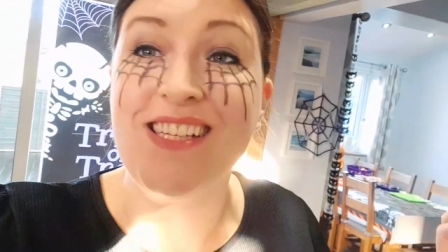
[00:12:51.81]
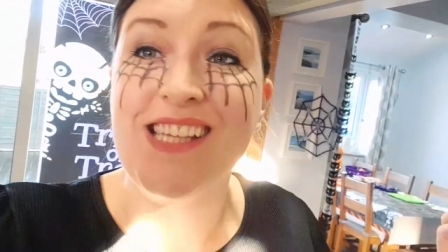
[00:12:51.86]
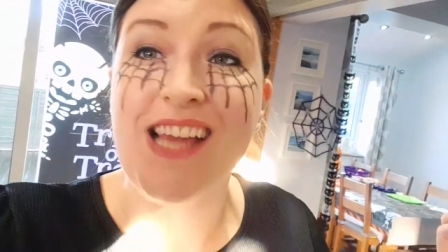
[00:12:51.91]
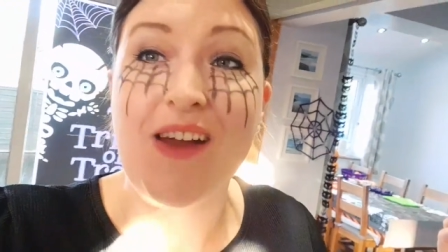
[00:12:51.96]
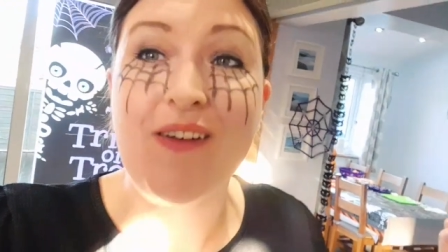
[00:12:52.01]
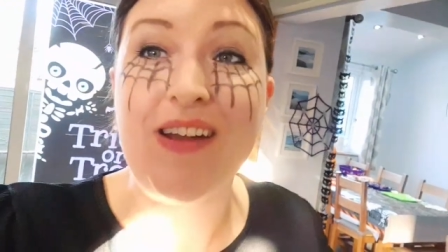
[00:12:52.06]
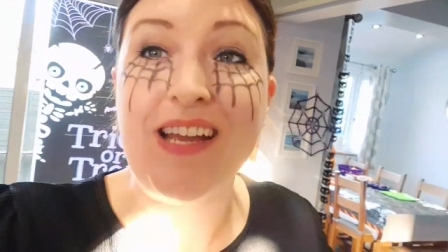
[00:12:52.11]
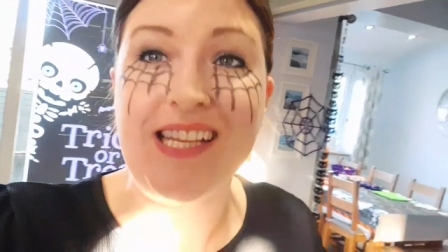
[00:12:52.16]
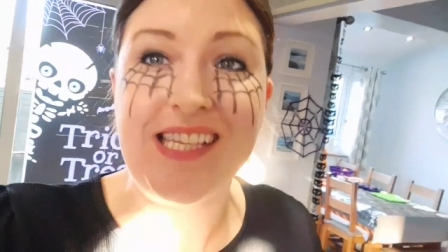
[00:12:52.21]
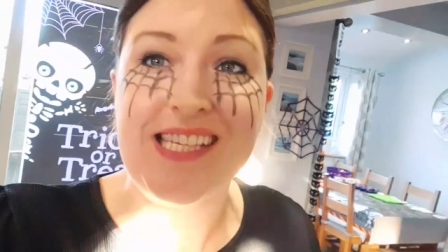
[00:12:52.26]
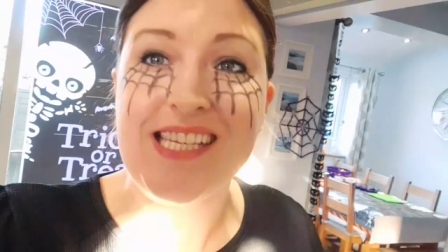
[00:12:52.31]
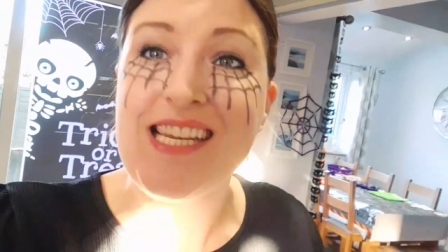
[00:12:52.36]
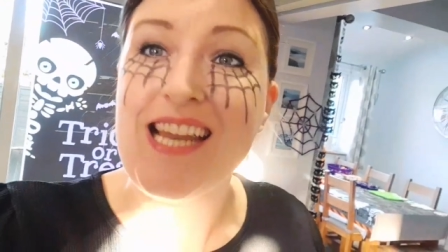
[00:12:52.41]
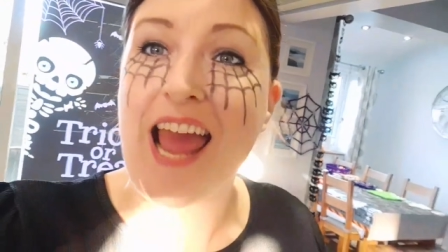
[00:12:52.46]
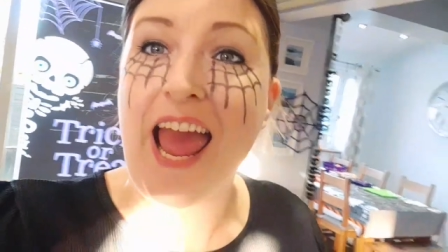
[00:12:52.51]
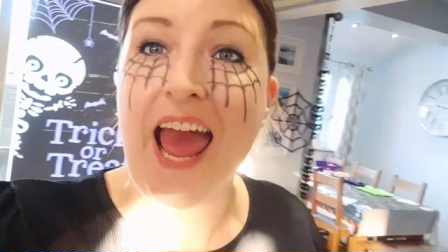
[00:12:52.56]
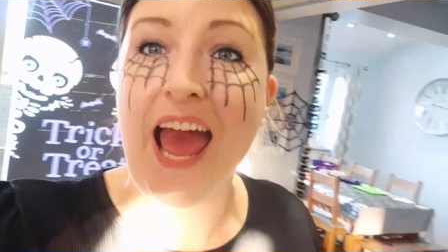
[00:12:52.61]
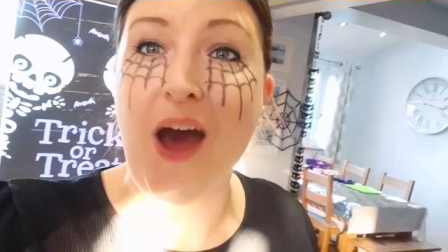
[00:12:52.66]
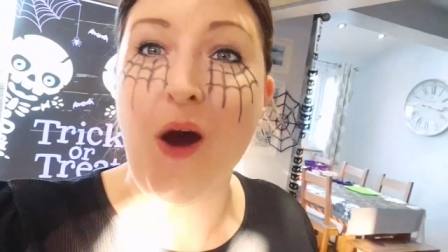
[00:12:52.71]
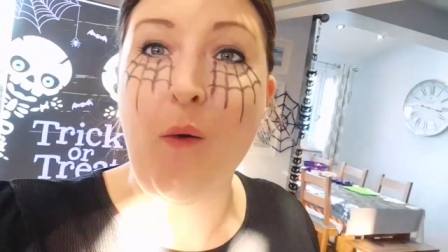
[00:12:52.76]
so it's
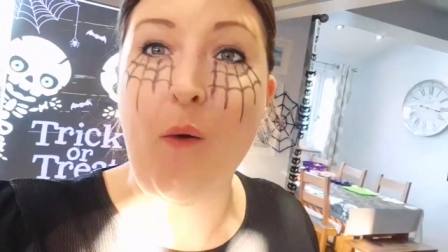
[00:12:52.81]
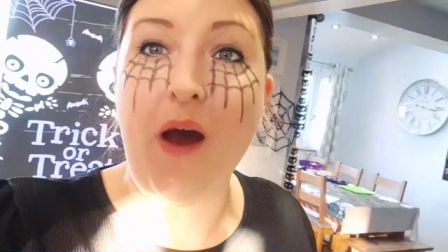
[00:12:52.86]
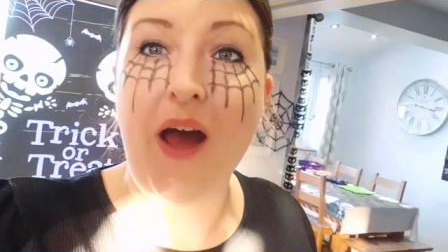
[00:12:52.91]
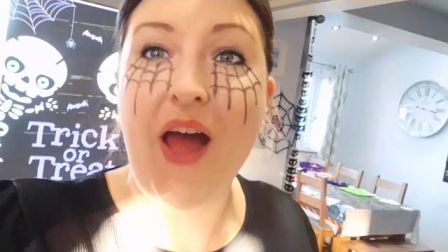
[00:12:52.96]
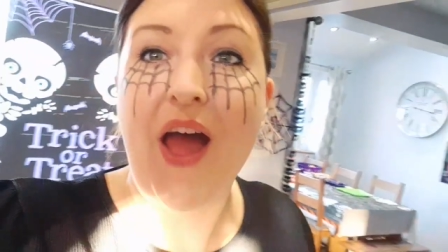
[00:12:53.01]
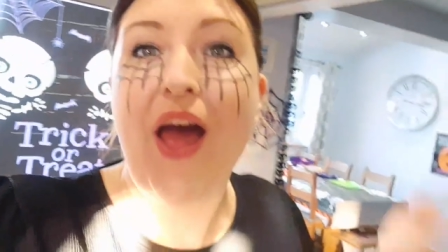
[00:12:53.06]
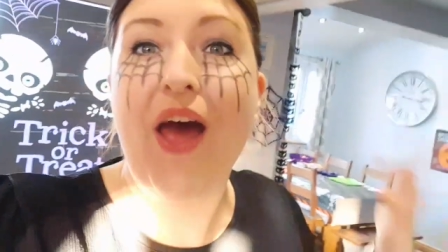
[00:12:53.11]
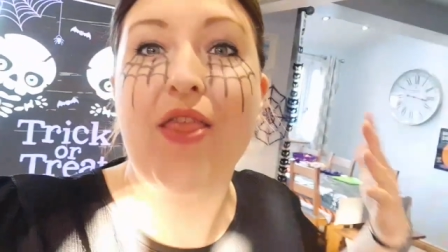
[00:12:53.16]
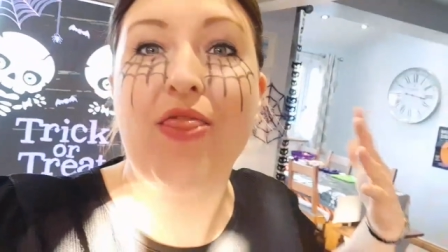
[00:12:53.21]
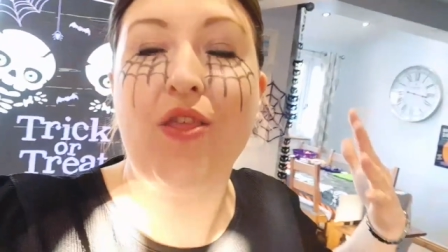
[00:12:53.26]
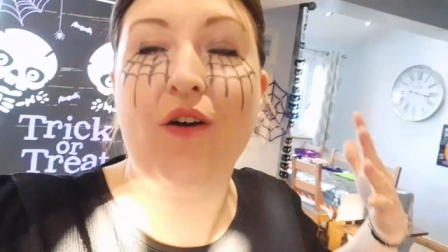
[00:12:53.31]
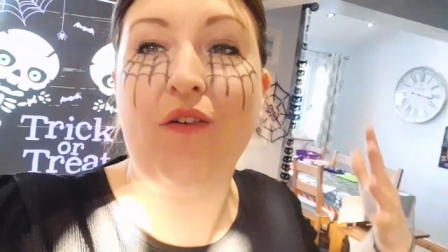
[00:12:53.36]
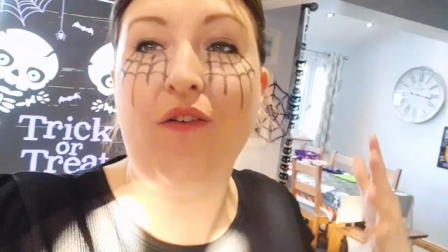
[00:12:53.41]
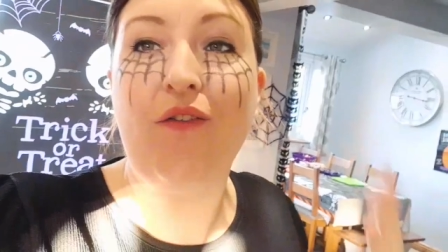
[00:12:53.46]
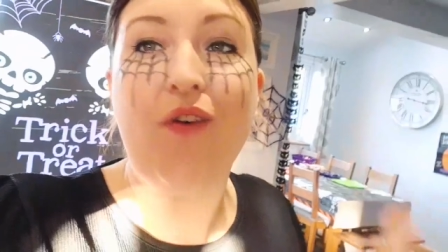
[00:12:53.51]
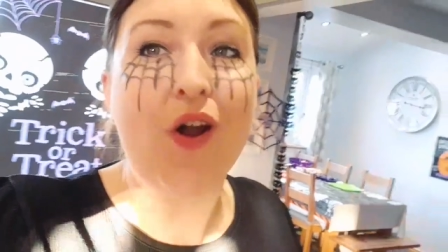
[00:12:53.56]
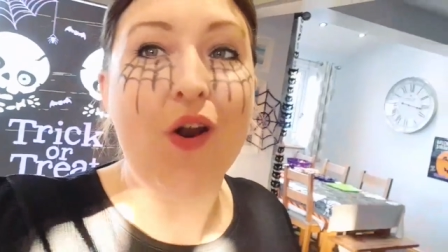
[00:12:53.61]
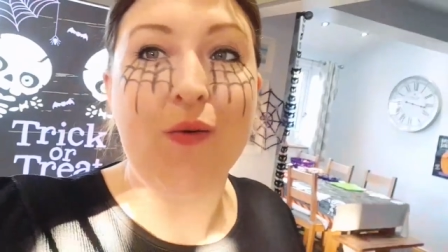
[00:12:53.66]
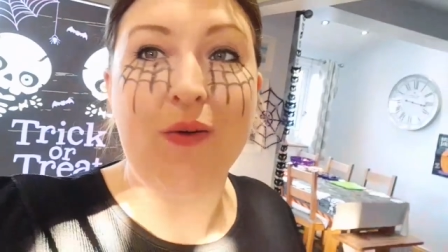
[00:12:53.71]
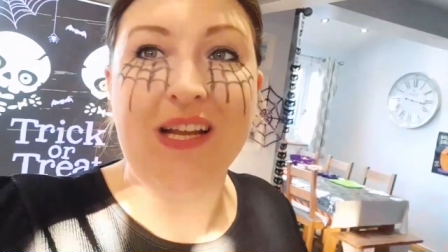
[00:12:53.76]
now the
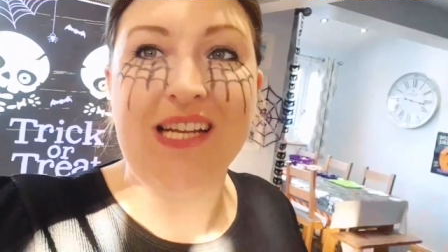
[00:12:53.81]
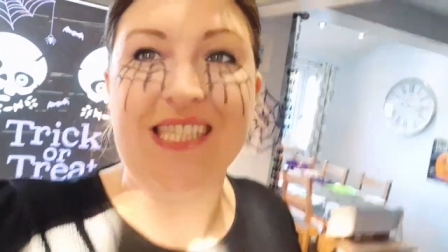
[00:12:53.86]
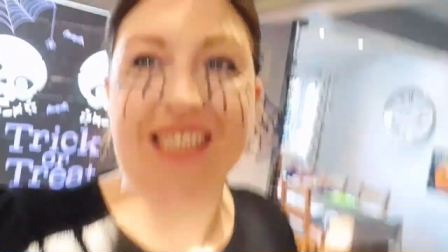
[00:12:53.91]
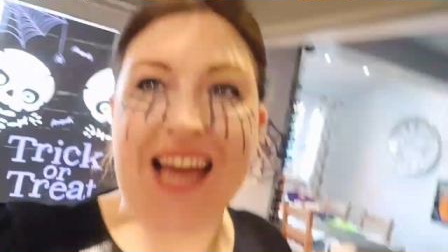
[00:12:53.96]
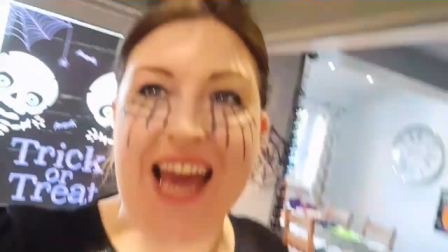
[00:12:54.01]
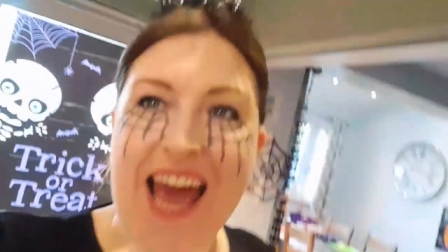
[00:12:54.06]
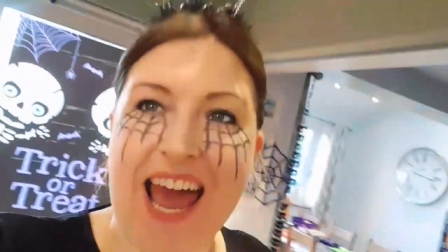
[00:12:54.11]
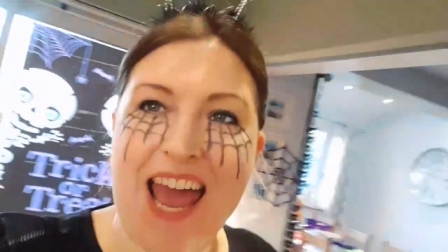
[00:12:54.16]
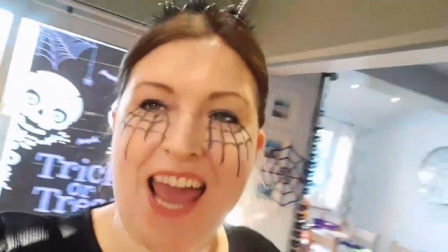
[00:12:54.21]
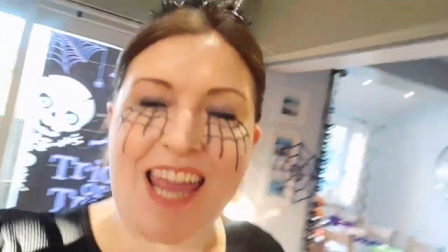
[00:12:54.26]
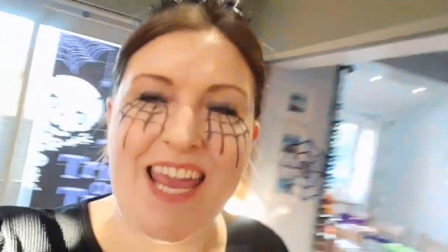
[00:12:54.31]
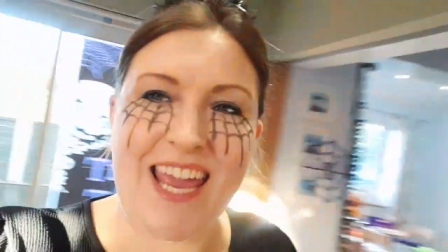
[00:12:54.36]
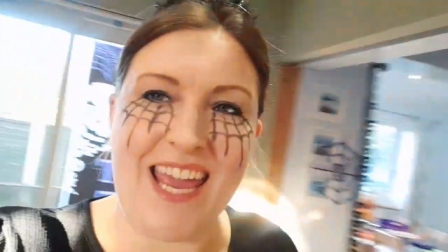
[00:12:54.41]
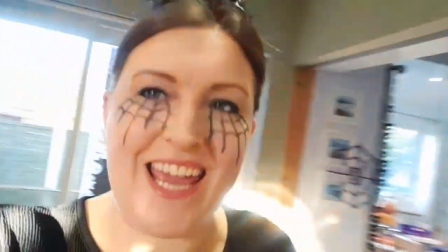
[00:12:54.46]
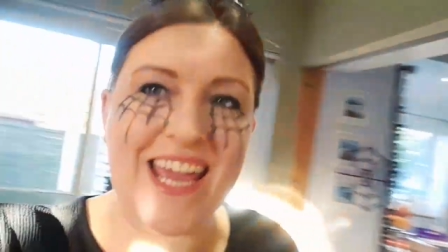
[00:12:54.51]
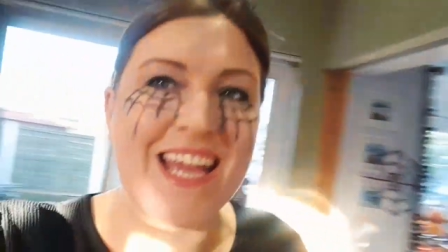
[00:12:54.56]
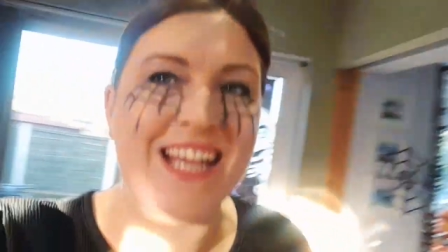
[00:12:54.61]
following day.